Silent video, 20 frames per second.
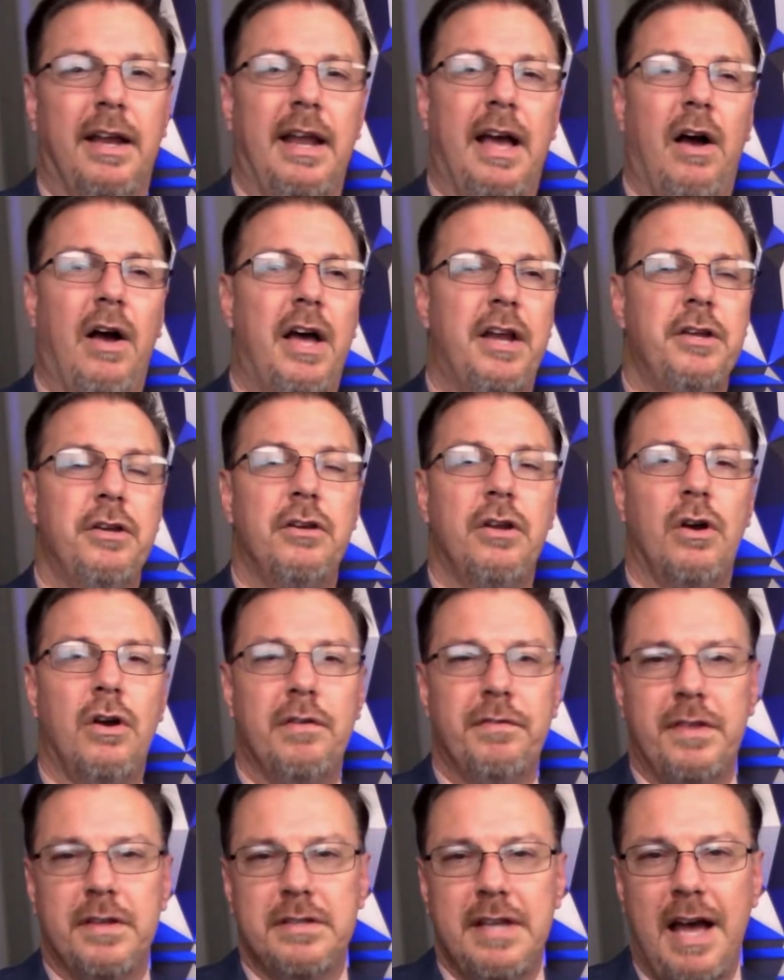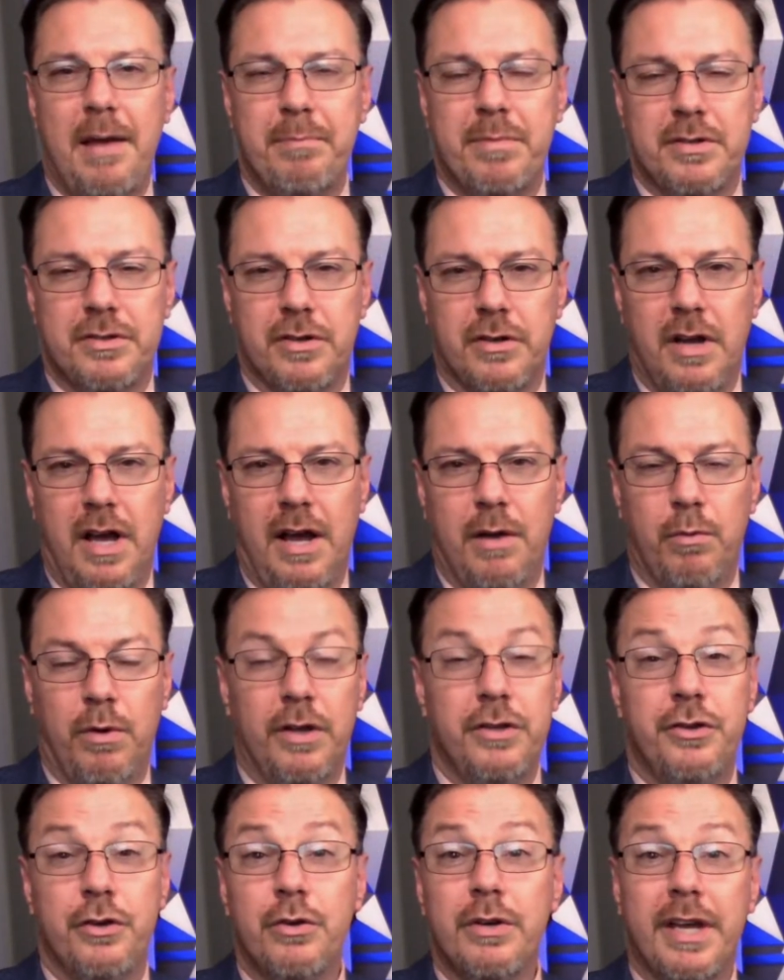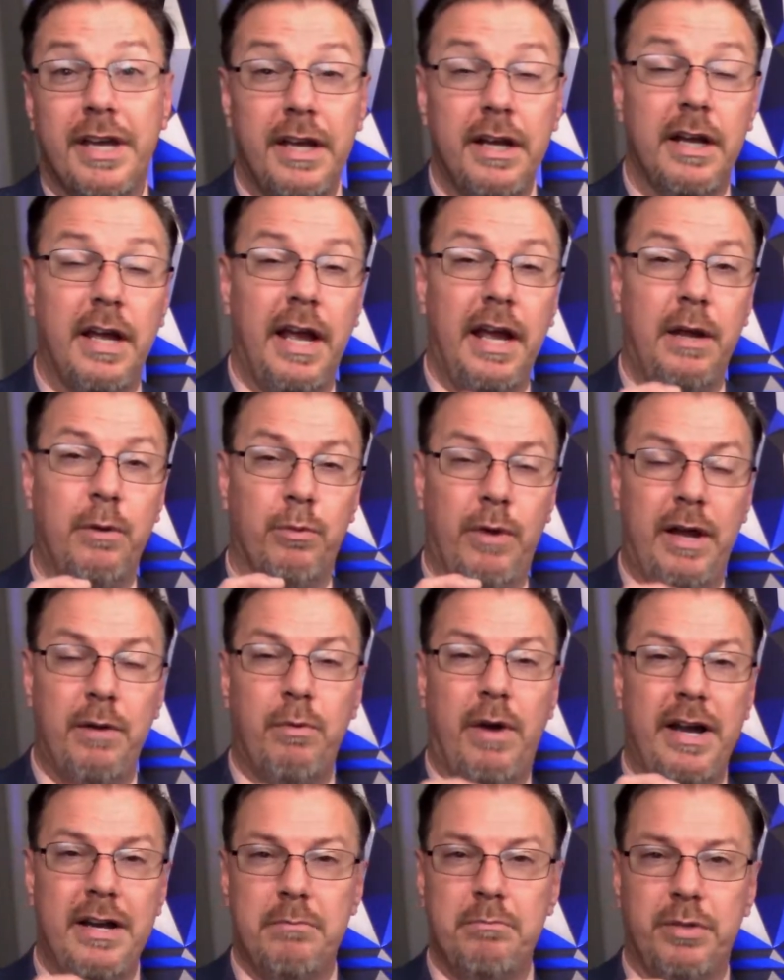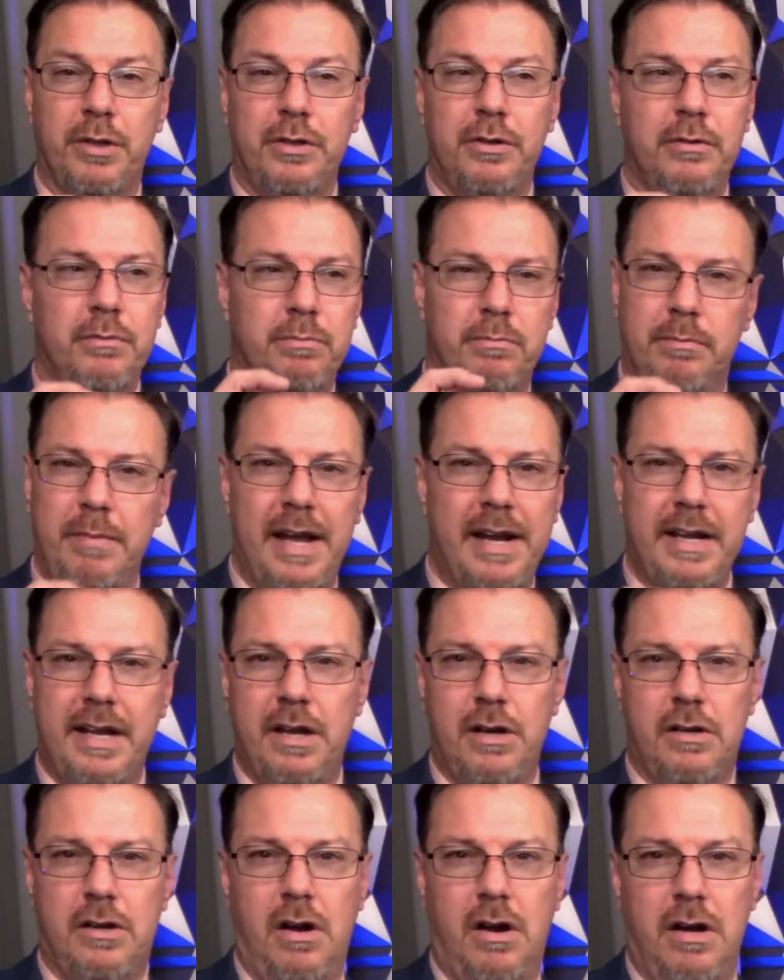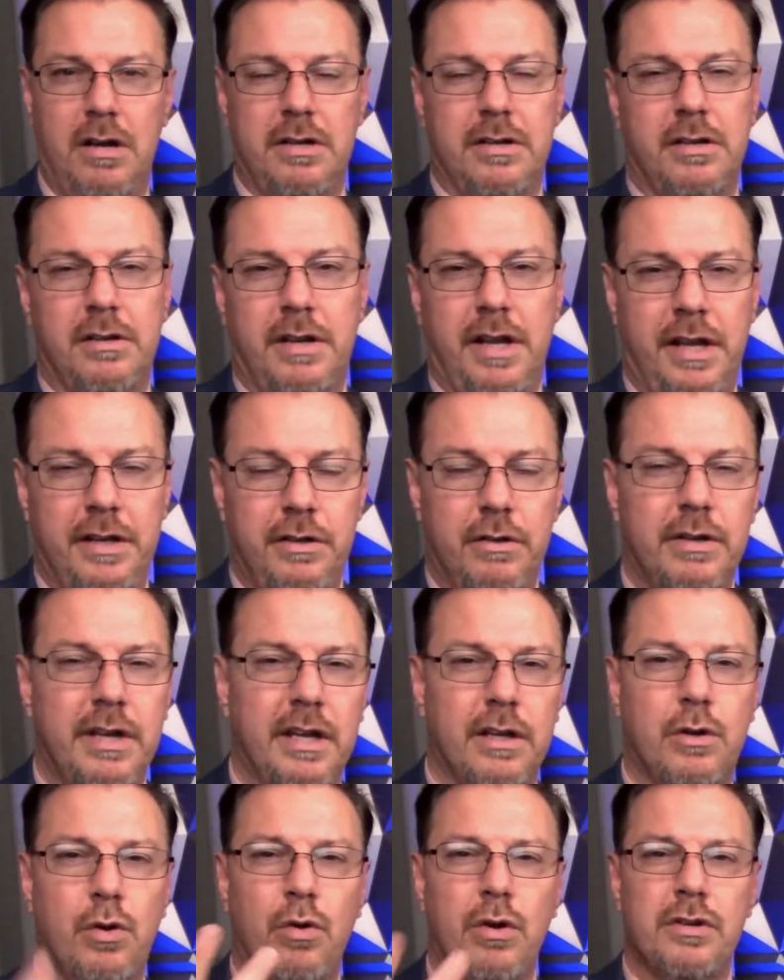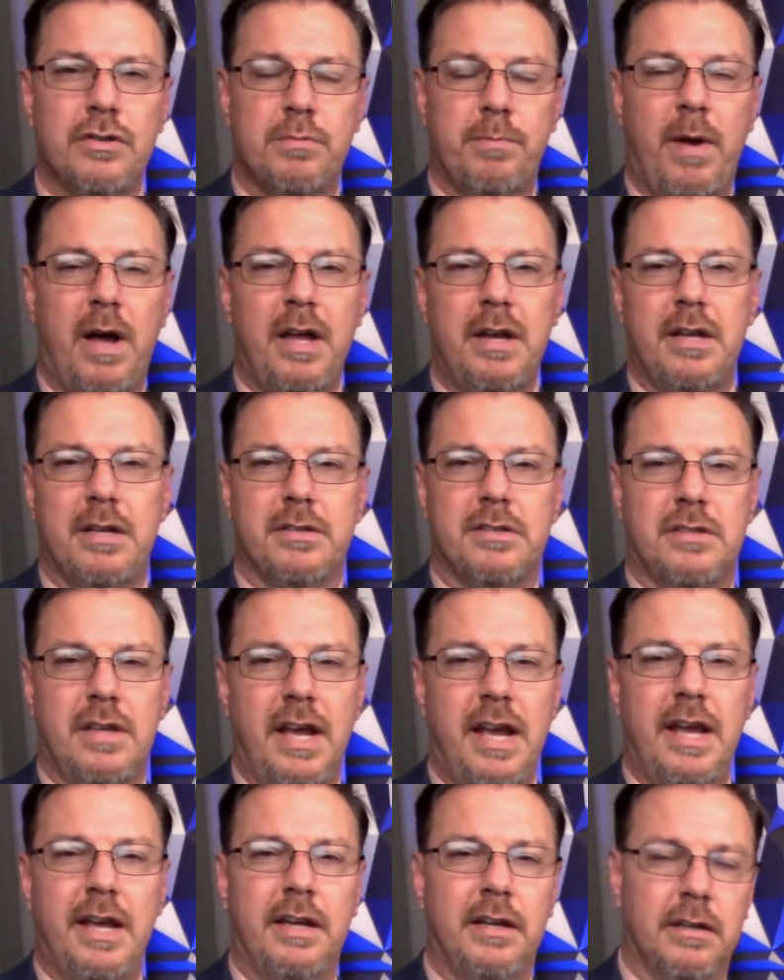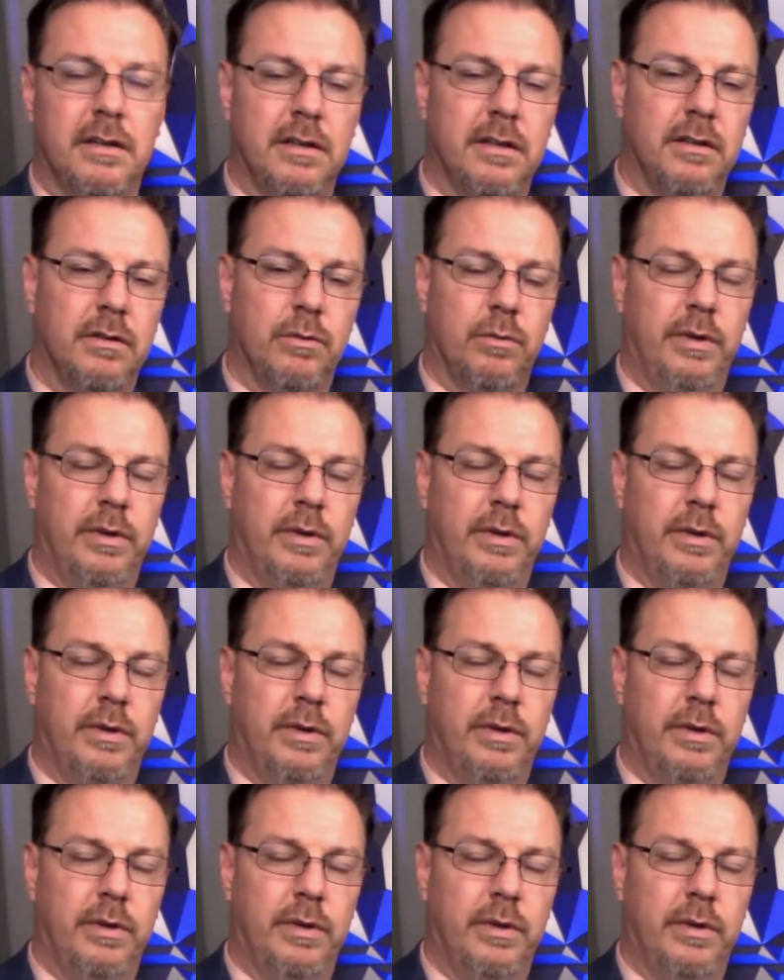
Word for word: Now, how do you know if this happens or not? Well, you'll get a red, white, and blue Medicare card, and you'll get correspondence saying,